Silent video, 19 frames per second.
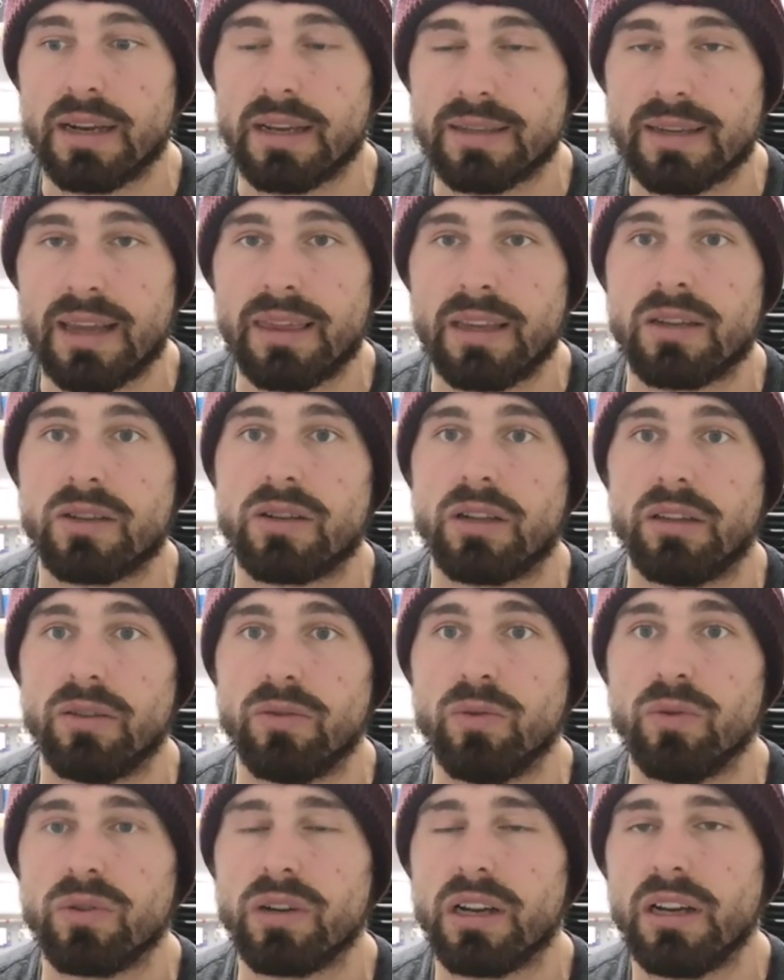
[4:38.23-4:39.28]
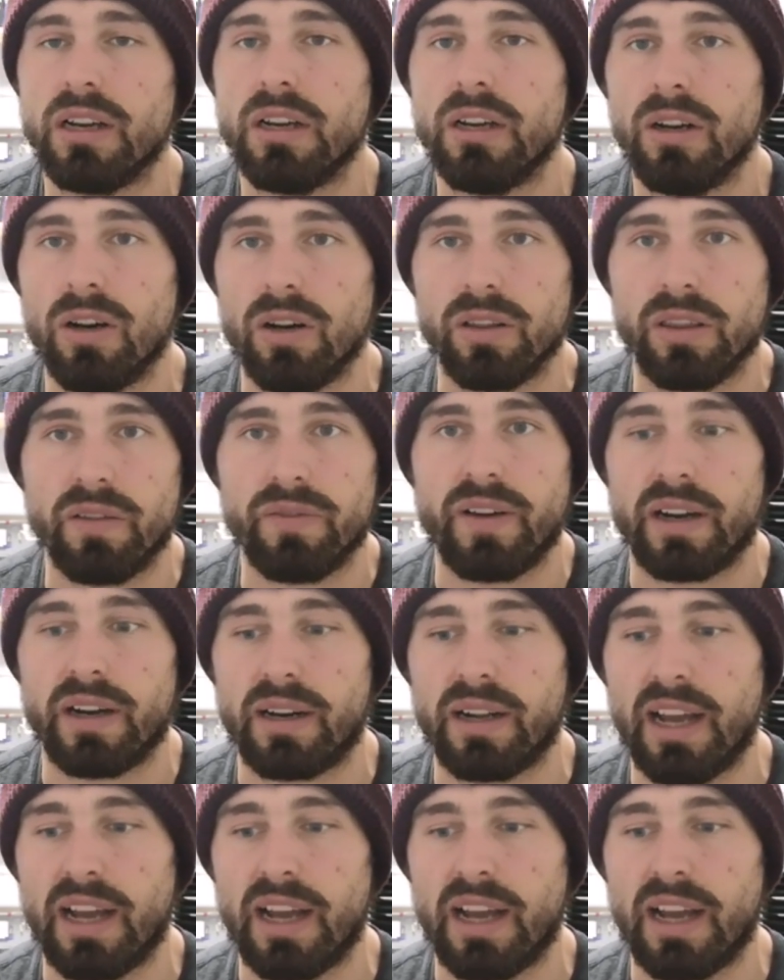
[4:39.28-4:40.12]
I said this to Luke on the fan